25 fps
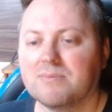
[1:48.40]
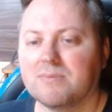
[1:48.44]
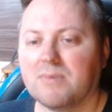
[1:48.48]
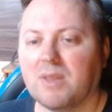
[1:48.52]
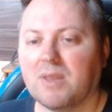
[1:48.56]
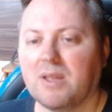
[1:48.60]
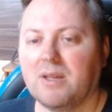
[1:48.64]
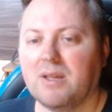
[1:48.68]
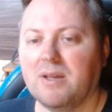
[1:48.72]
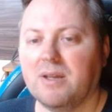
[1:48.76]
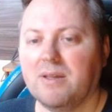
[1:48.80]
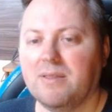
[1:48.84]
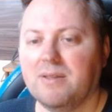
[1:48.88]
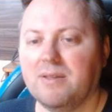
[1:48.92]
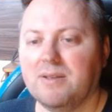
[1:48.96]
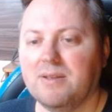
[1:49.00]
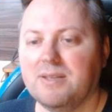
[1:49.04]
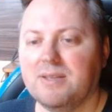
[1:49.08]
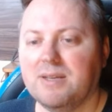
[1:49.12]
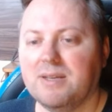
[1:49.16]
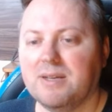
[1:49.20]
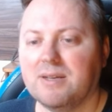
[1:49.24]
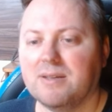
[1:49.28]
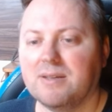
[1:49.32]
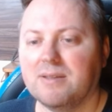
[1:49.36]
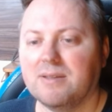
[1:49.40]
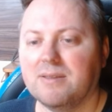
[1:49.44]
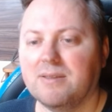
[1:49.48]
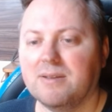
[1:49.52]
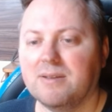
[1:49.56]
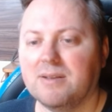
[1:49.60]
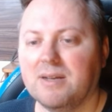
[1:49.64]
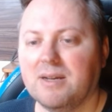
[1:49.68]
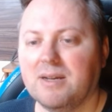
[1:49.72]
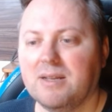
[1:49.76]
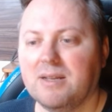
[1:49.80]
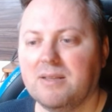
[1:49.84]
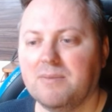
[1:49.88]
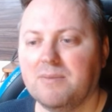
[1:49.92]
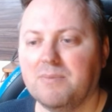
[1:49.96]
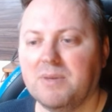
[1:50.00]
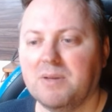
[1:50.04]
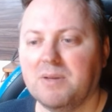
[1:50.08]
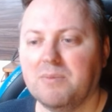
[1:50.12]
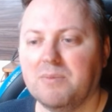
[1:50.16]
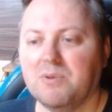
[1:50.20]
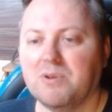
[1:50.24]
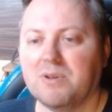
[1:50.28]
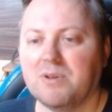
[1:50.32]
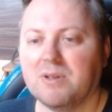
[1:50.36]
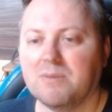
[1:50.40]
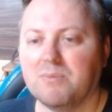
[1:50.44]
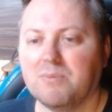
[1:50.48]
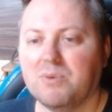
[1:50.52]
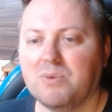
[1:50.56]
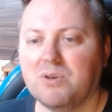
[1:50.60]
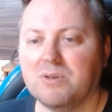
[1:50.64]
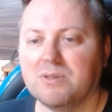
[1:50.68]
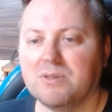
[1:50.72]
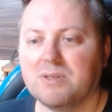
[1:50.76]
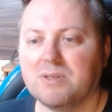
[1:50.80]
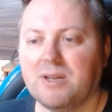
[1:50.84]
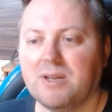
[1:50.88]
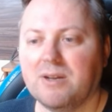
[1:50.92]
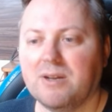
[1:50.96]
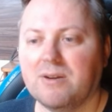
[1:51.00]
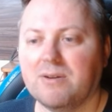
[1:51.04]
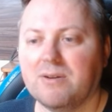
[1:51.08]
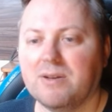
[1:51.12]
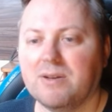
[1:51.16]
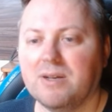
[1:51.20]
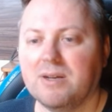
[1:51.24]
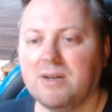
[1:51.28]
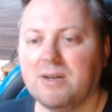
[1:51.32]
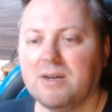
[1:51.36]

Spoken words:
yeah, they take the knight, maybe you can pause here, yeah.